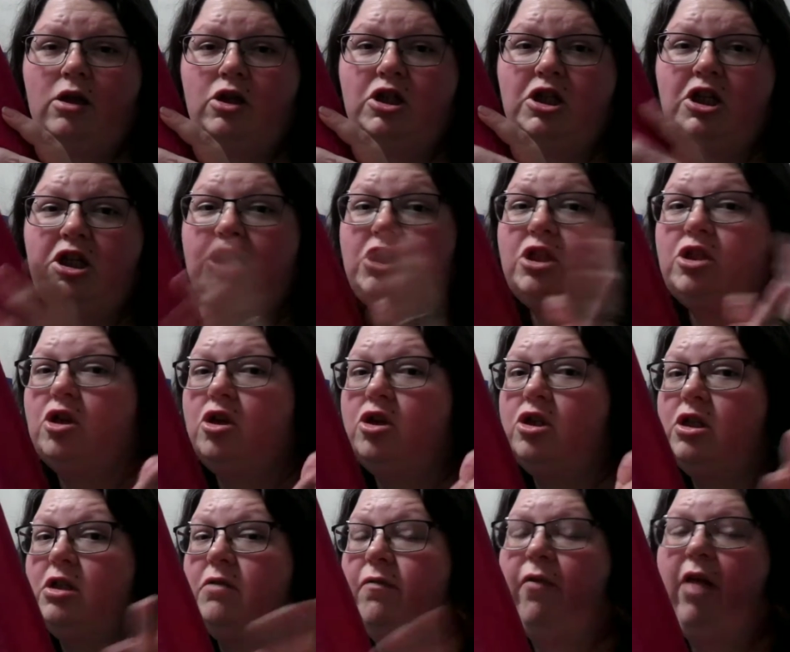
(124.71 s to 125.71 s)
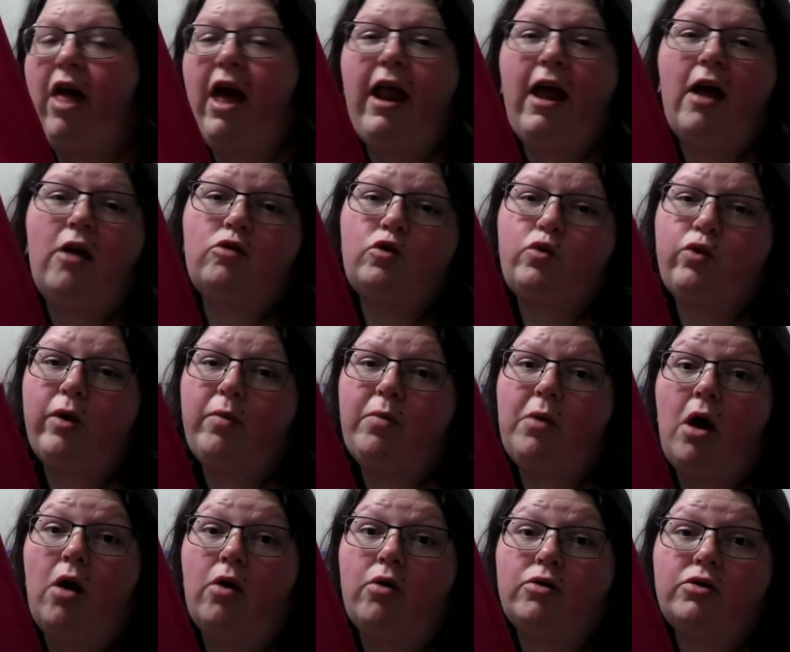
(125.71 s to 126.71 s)
She just charges flat out
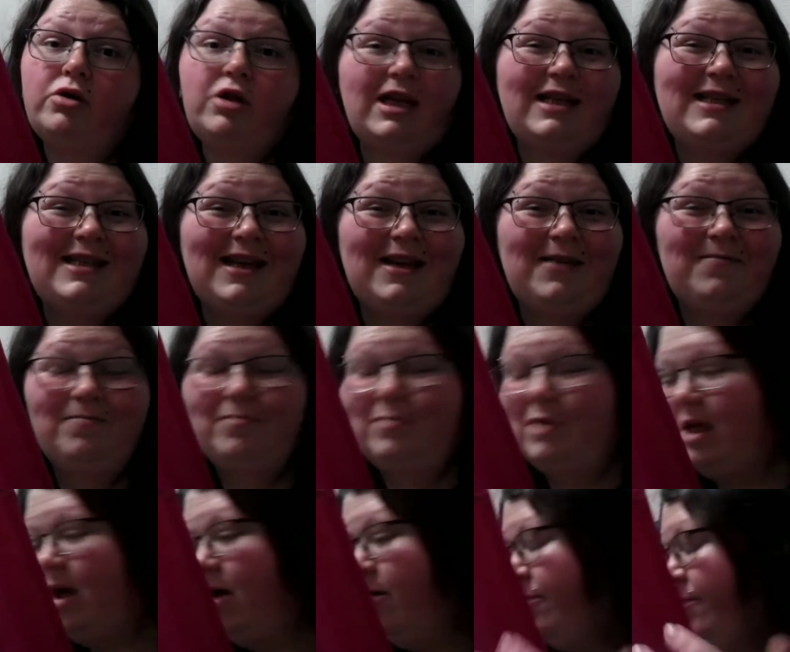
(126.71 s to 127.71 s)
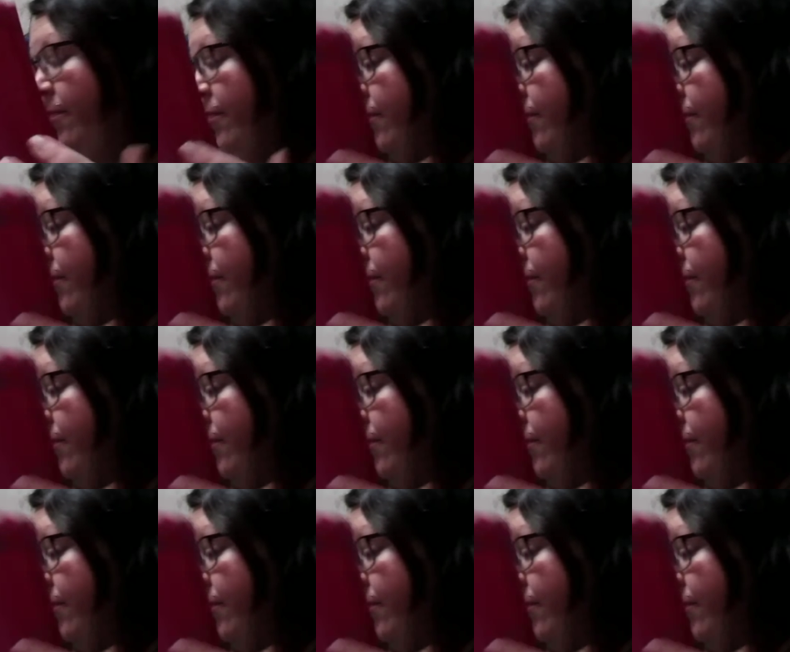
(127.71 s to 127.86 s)
$12. That's it. So,